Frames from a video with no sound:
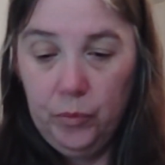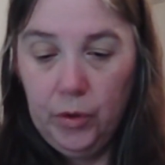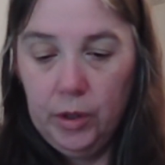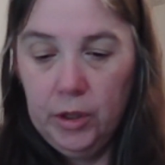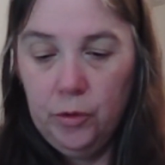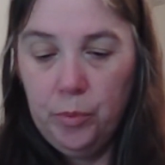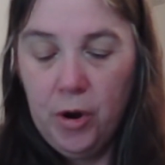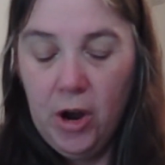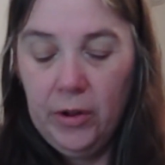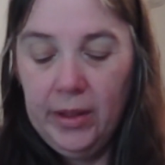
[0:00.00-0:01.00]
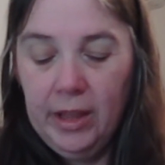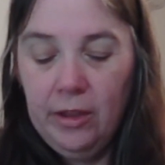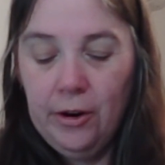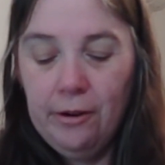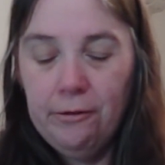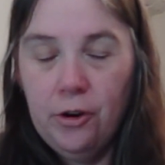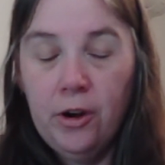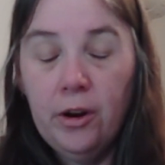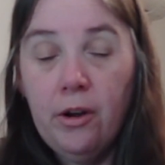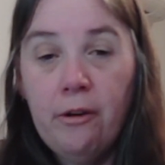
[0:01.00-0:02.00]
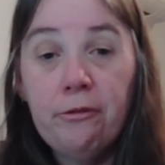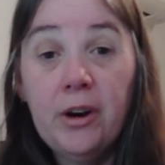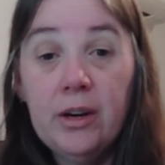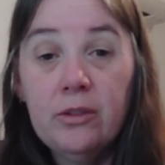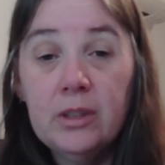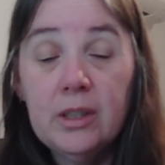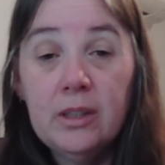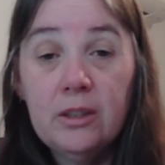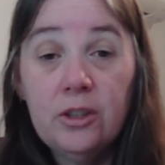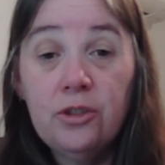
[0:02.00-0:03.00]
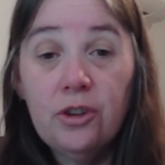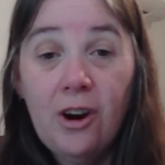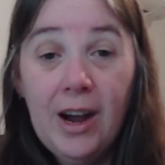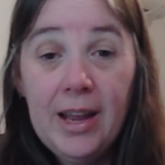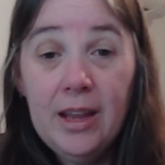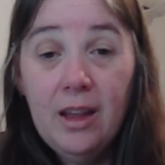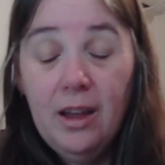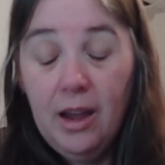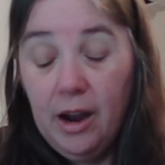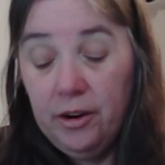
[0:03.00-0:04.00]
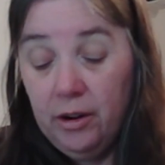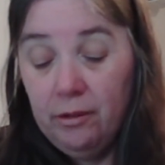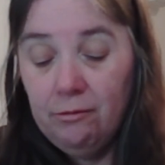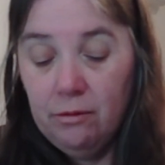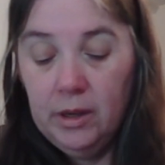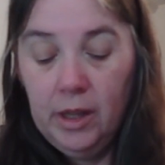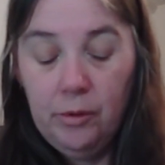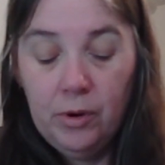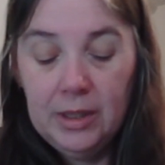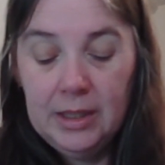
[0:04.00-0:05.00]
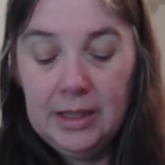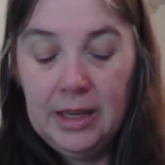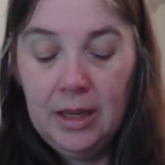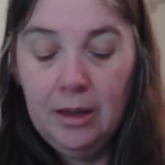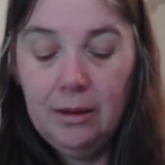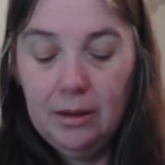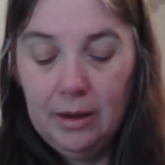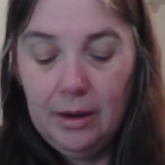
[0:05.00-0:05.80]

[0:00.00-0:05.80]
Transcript: little pile here that I've got of fragrances to try, and I really want to see,